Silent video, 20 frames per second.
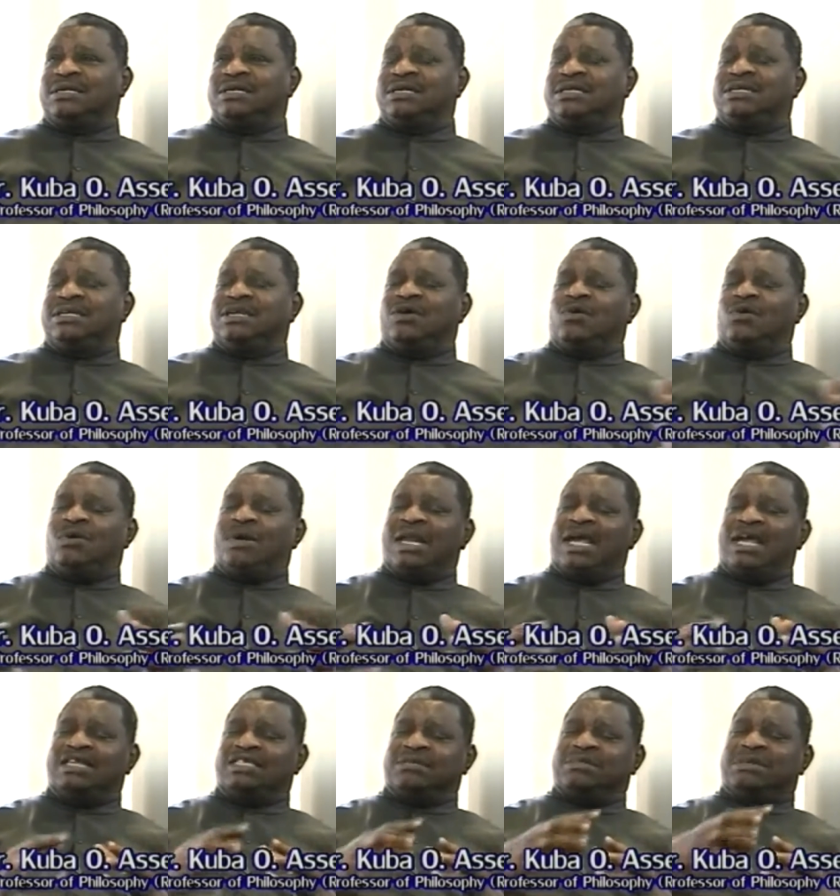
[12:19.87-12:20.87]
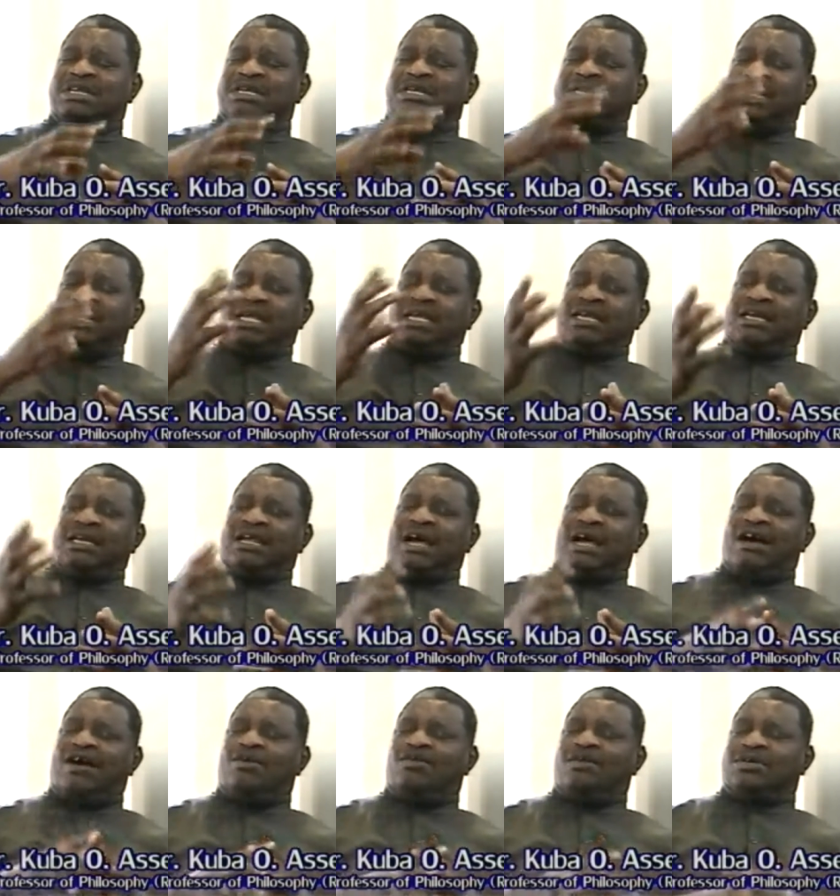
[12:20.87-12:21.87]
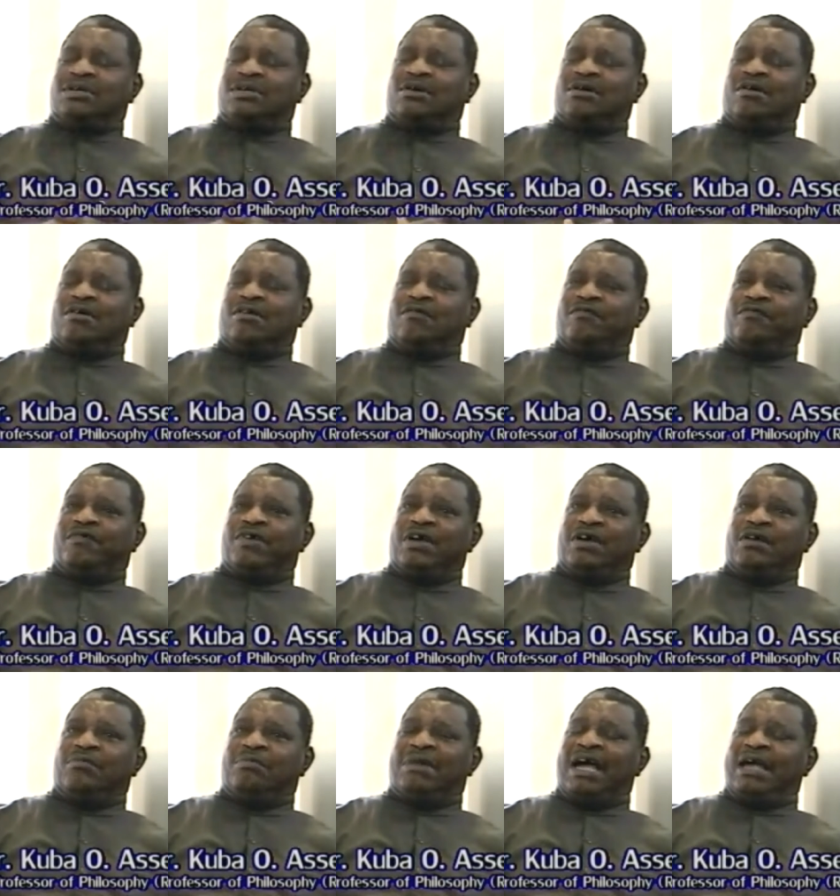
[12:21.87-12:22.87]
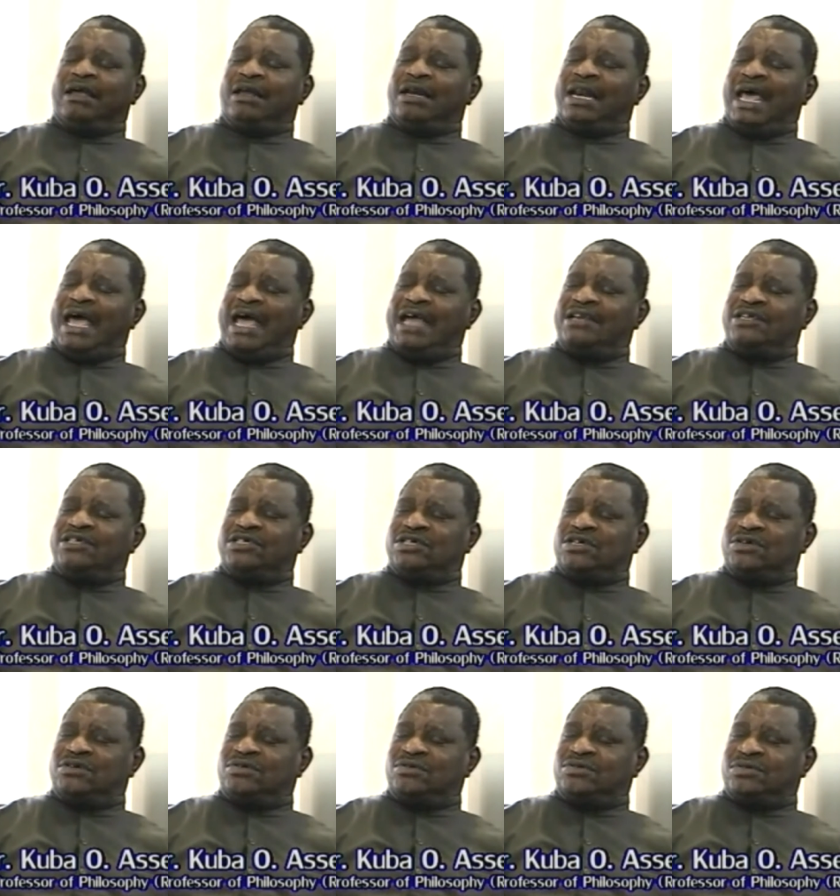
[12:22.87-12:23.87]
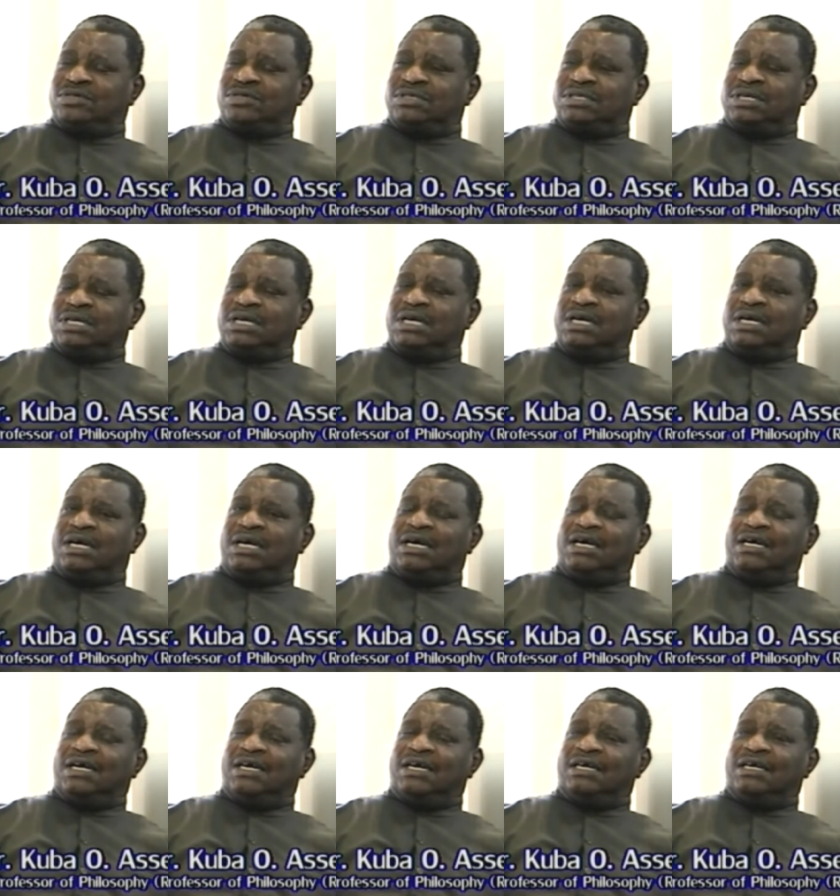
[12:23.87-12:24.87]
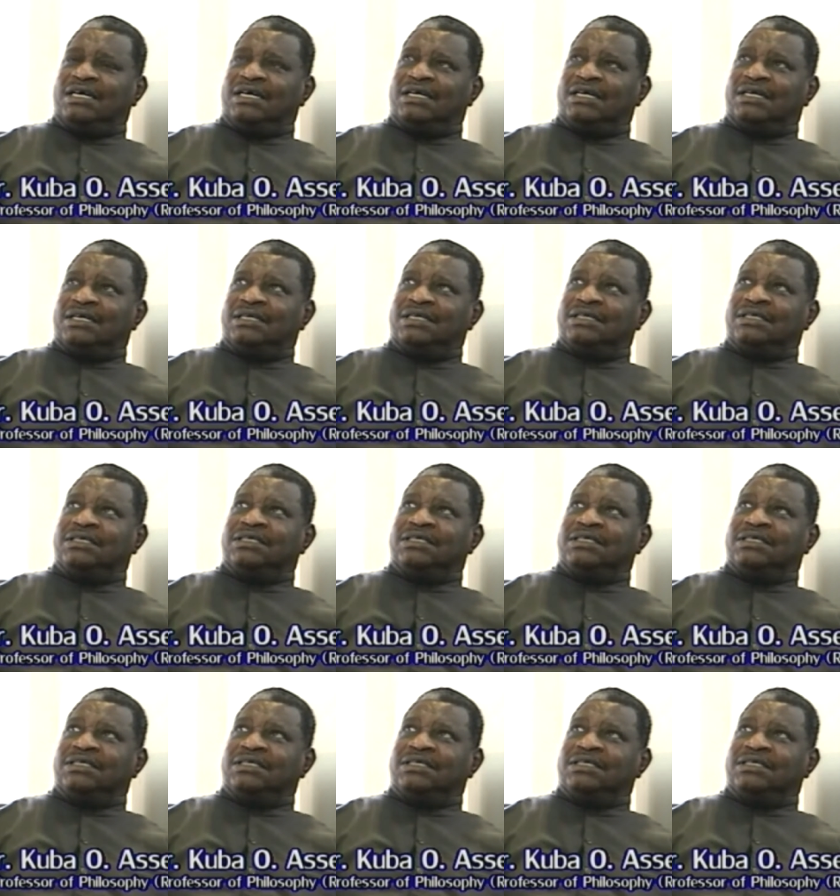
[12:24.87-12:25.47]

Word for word: they all actually been taken out of Michelangelo's uh,